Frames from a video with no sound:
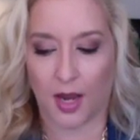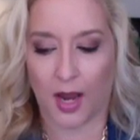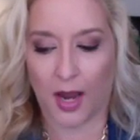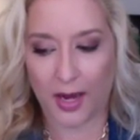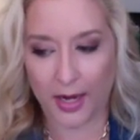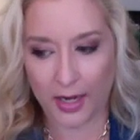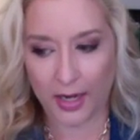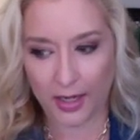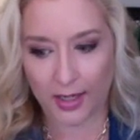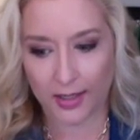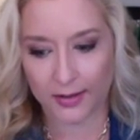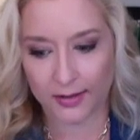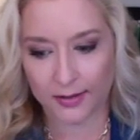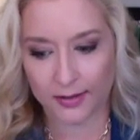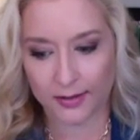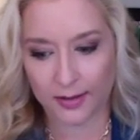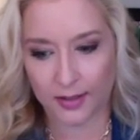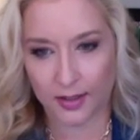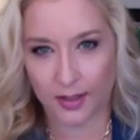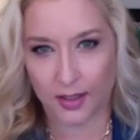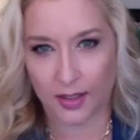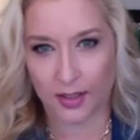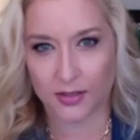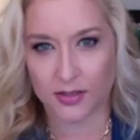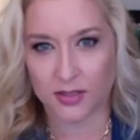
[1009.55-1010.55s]
and
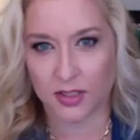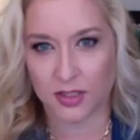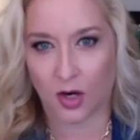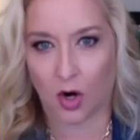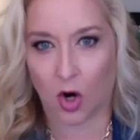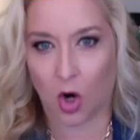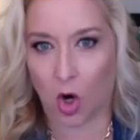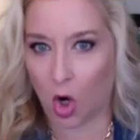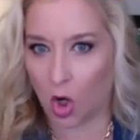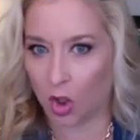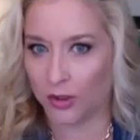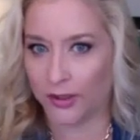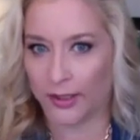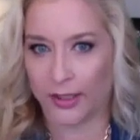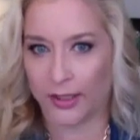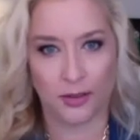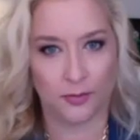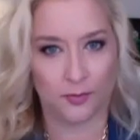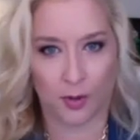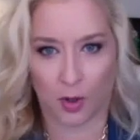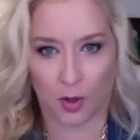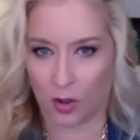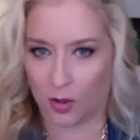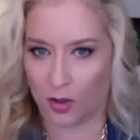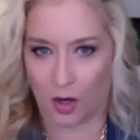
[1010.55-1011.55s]
it's all
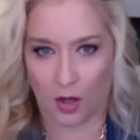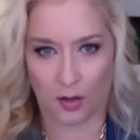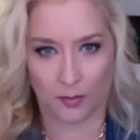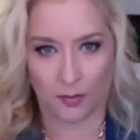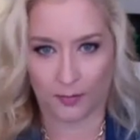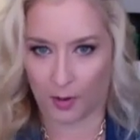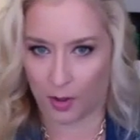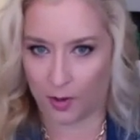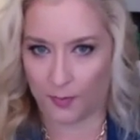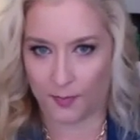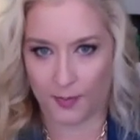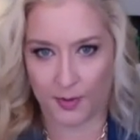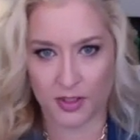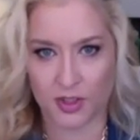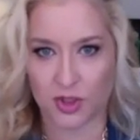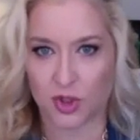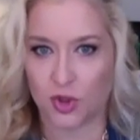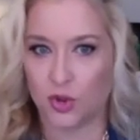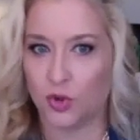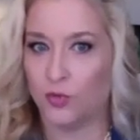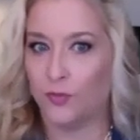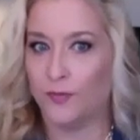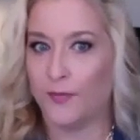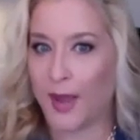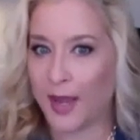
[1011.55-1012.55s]
in per, on purpose
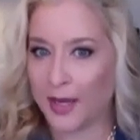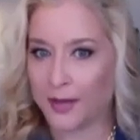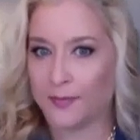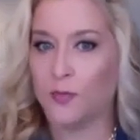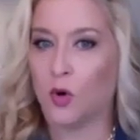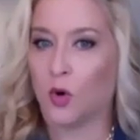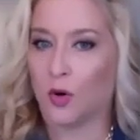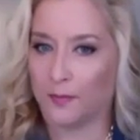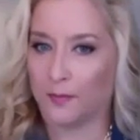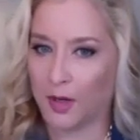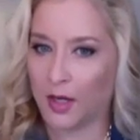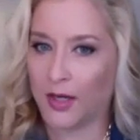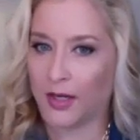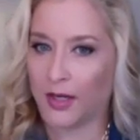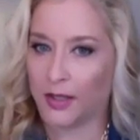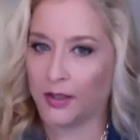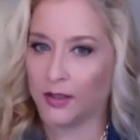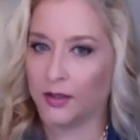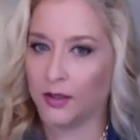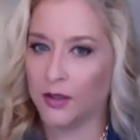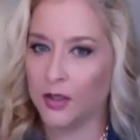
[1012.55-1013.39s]
to make more money.